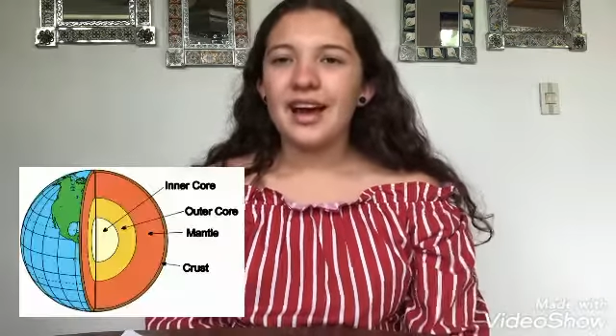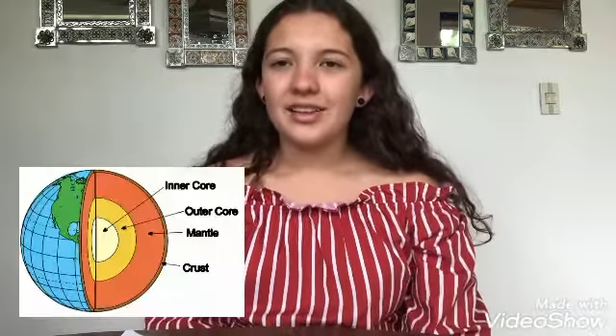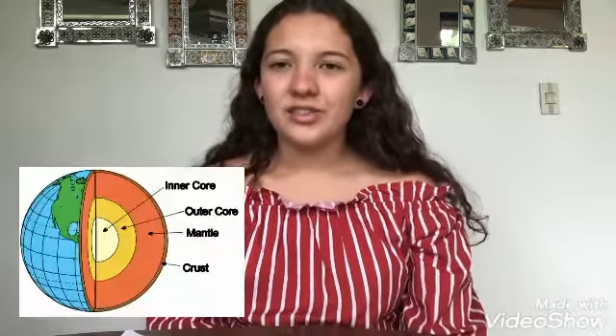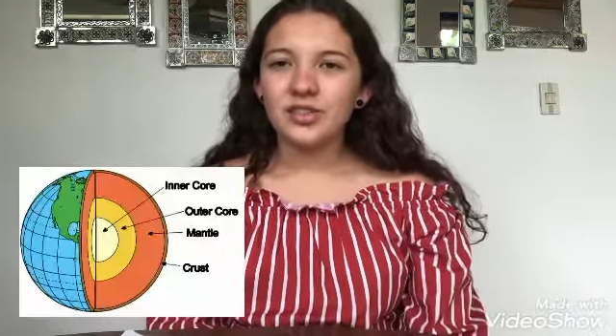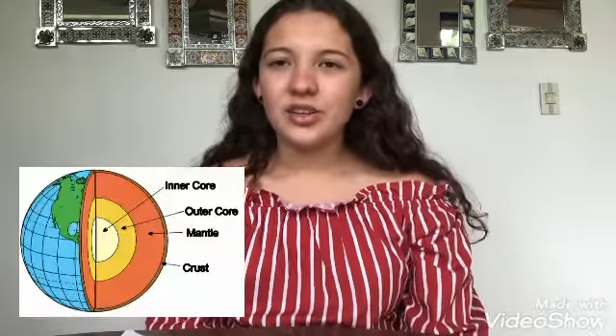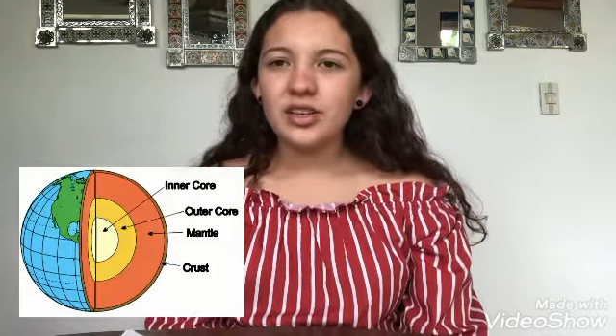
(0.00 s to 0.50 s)

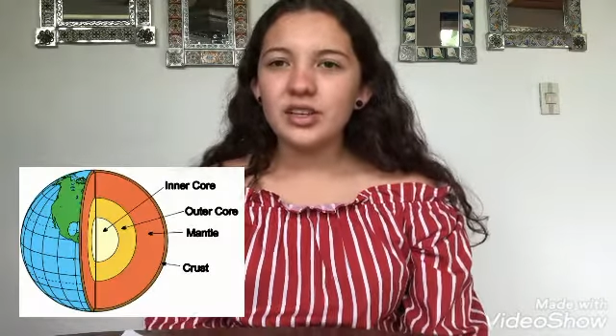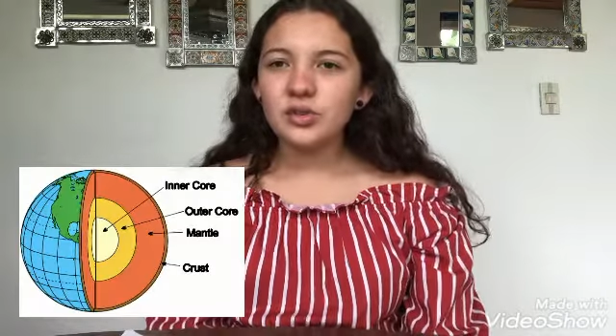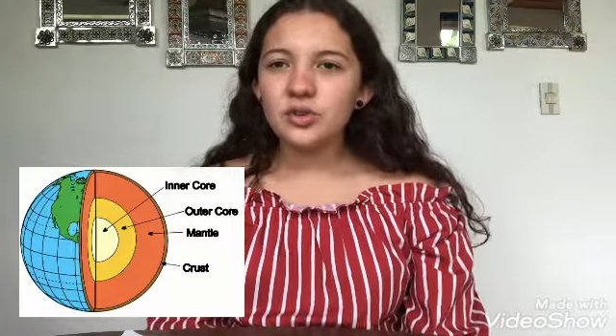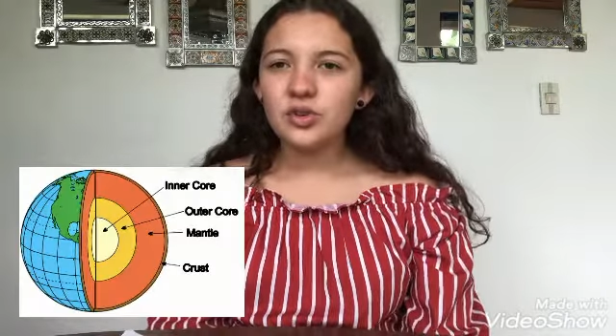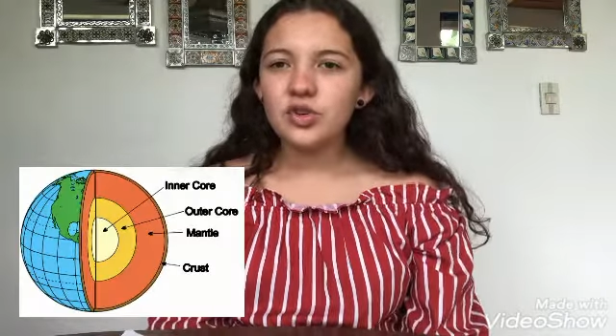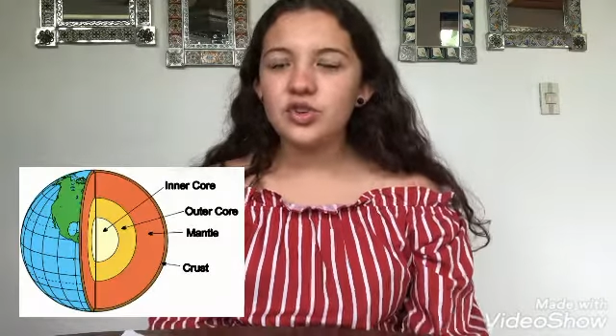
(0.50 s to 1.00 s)
a solid
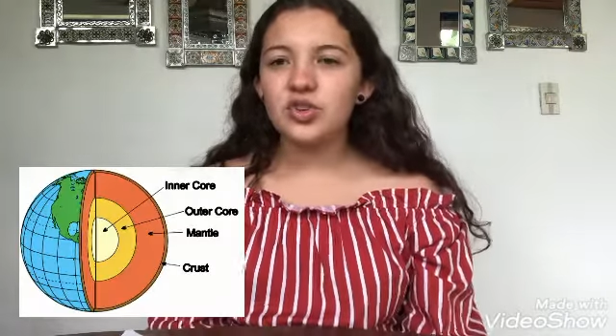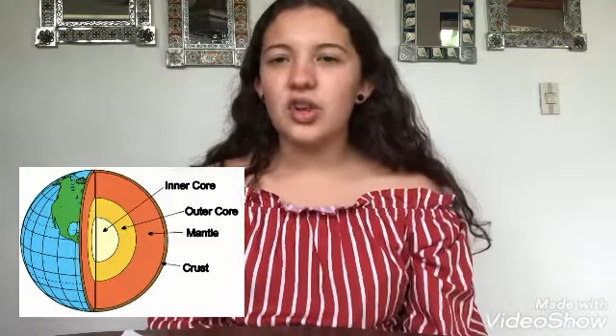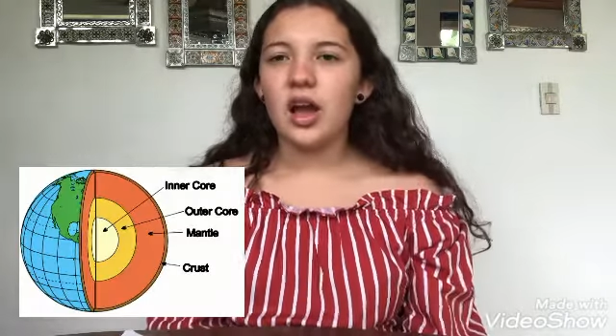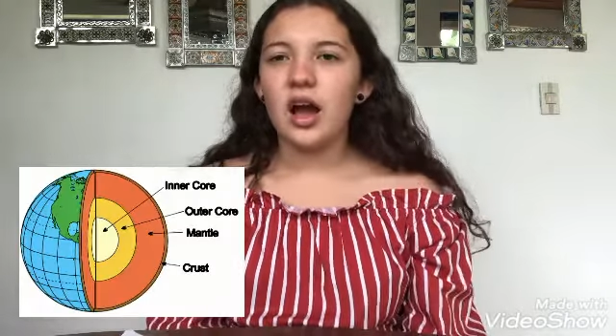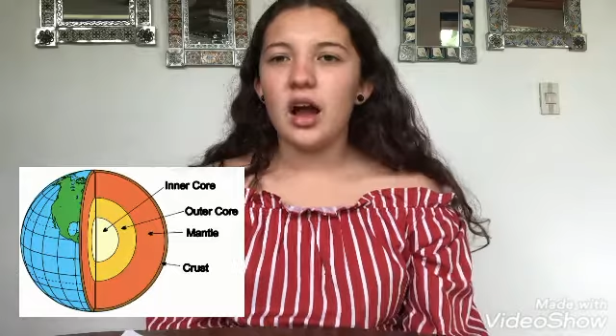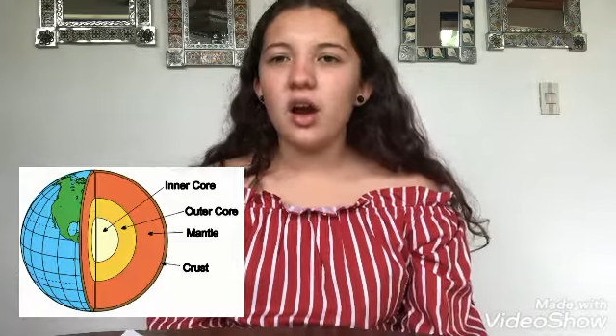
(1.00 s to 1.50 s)
crust,
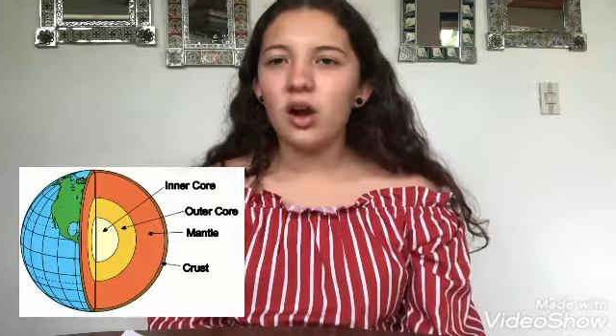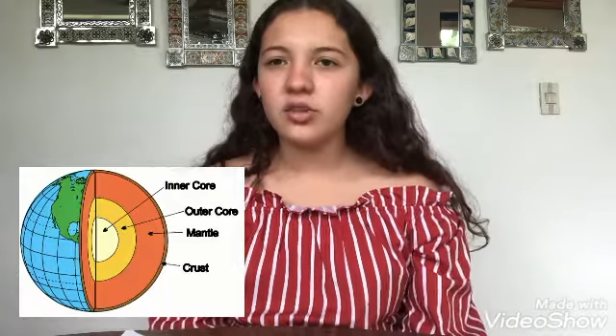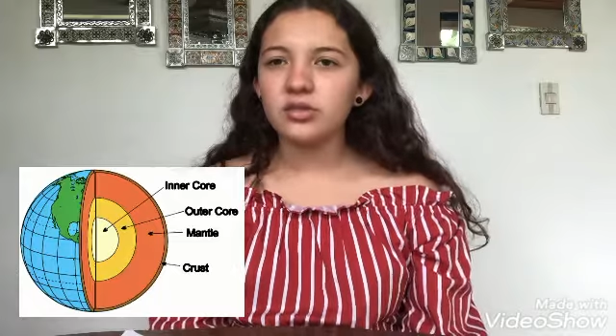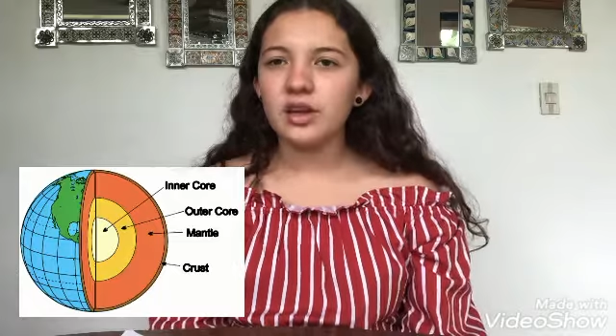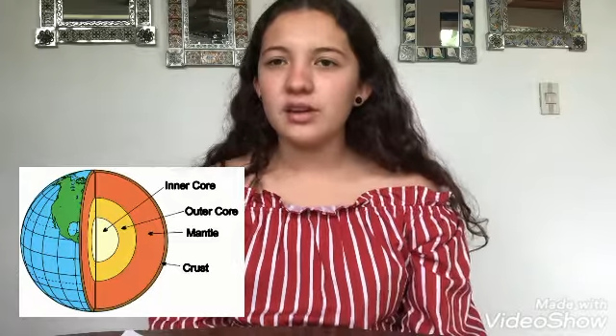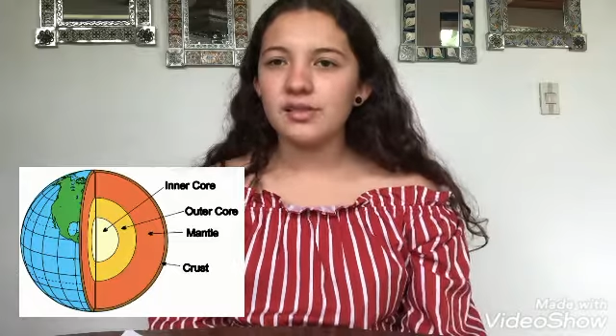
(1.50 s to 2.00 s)
a
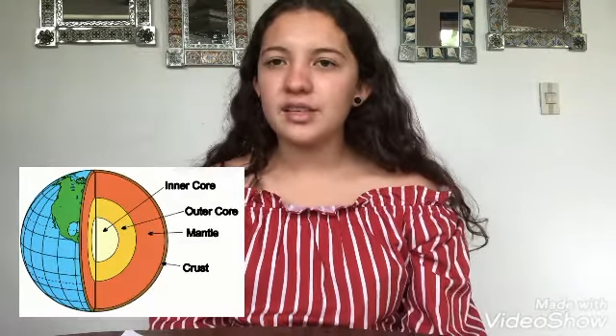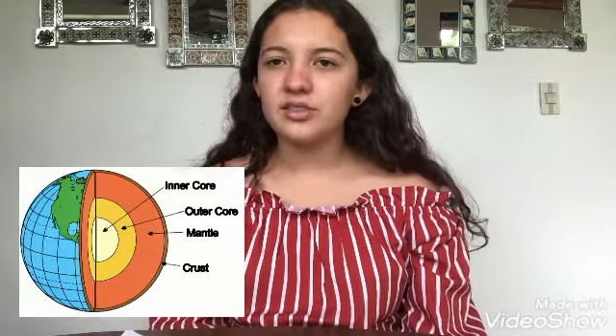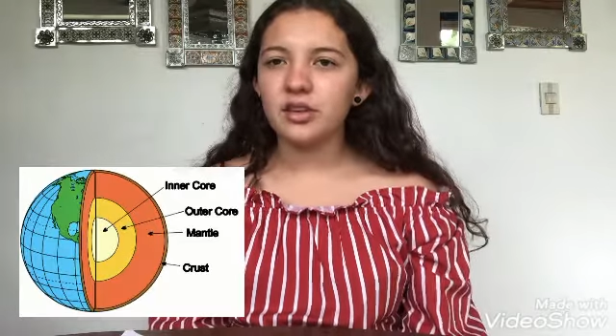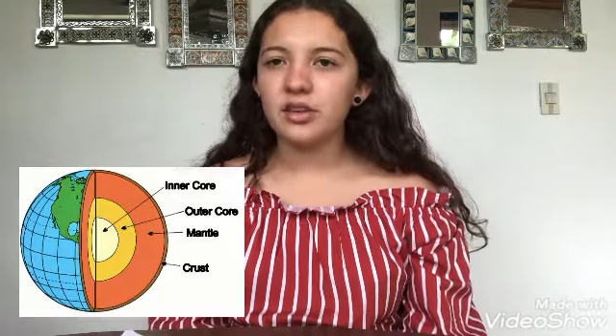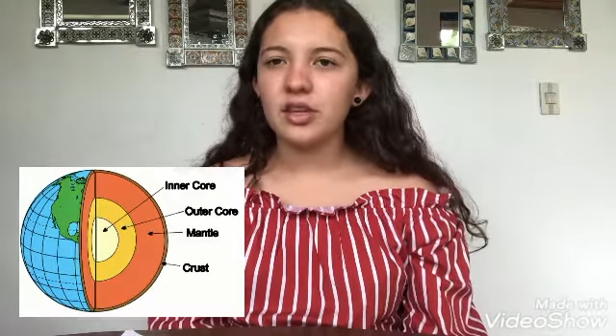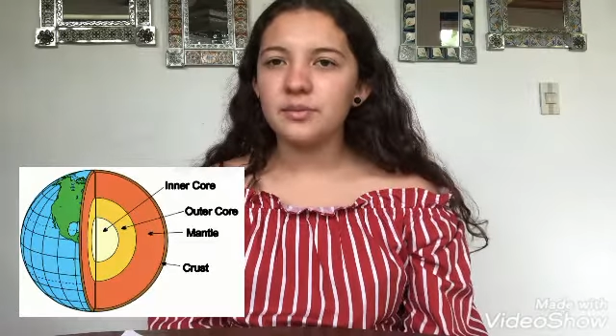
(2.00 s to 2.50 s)
hot nearly
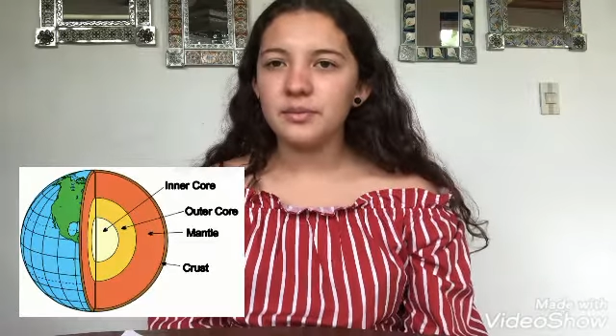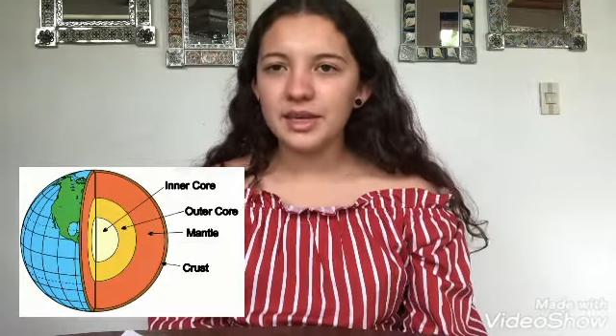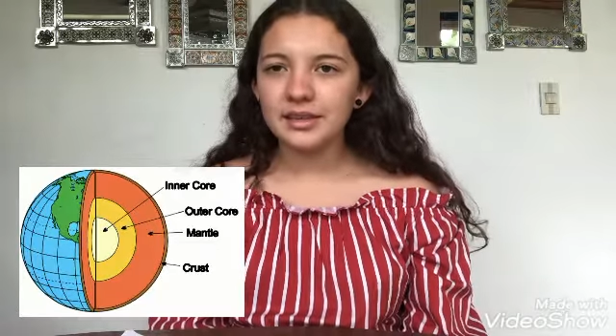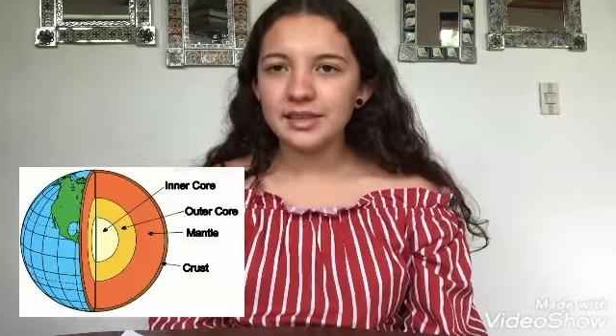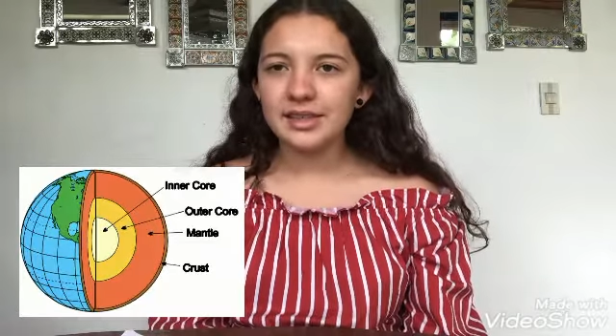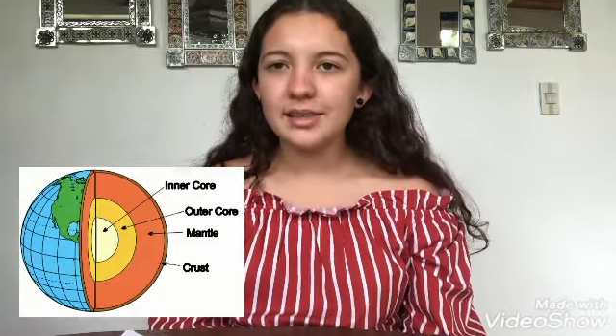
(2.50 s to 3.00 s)
solid
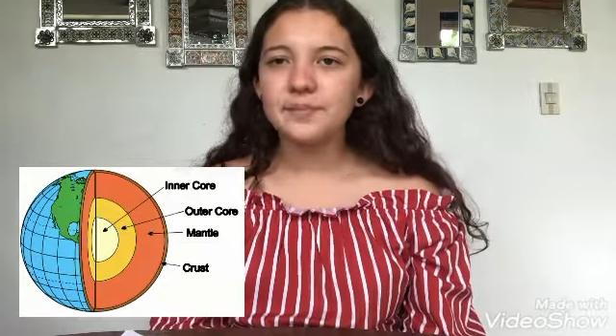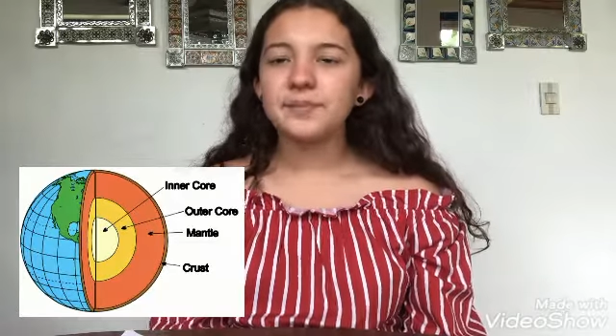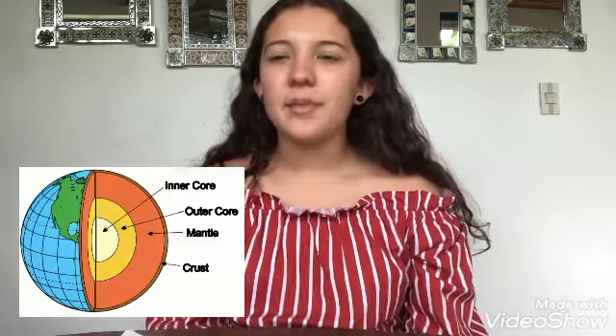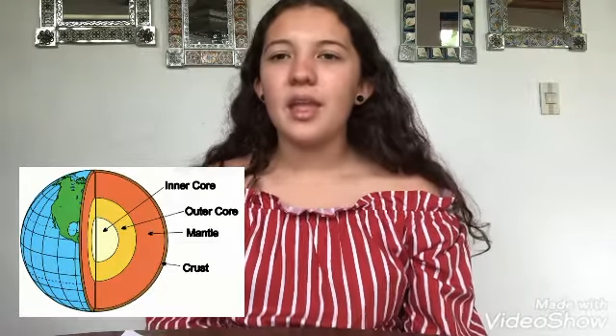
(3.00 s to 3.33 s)
mantle,